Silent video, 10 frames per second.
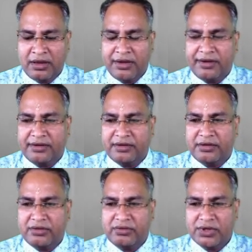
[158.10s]
And
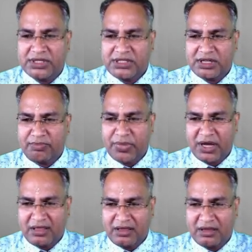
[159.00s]
what is the
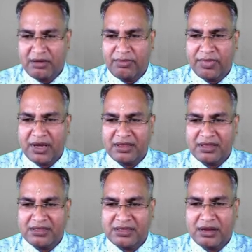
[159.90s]
path? Path
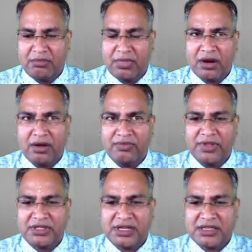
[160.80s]
is a number of the
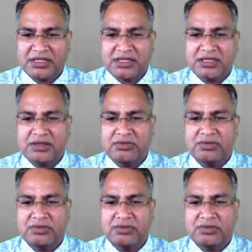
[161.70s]
successive